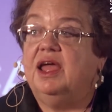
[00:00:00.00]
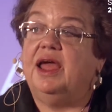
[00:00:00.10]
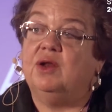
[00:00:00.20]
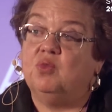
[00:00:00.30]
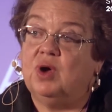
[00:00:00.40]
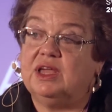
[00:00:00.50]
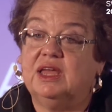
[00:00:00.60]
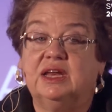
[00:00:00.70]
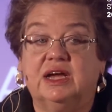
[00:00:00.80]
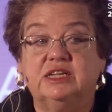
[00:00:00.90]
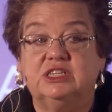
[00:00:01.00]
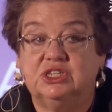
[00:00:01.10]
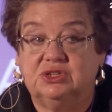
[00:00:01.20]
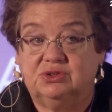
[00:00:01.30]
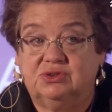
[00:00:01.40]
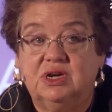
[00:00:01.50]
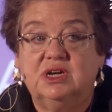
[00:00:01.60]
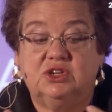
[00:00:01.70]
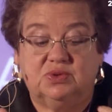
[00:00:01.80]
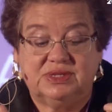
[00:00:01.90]
And what can I do
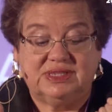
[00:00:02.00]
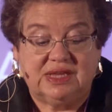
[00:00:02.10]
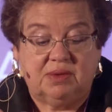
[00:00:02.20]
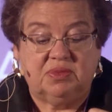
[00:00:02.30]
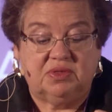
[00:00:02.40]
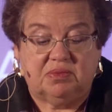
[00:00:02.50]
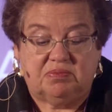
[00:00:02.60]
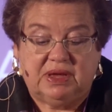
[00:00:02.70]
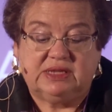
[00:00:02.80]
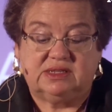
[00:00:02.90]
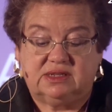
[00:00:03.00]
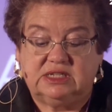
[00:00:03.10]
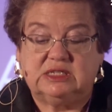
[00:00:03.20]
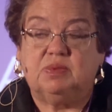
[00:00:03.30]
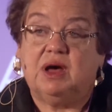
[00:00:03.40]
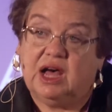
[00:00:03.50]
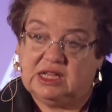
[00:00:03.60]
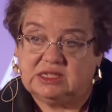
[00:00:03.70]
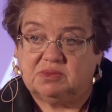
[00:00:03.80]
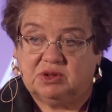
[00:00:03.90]
to assemble the best list
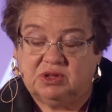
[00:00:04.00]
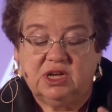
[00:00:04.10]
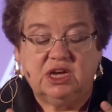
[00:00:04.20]
possible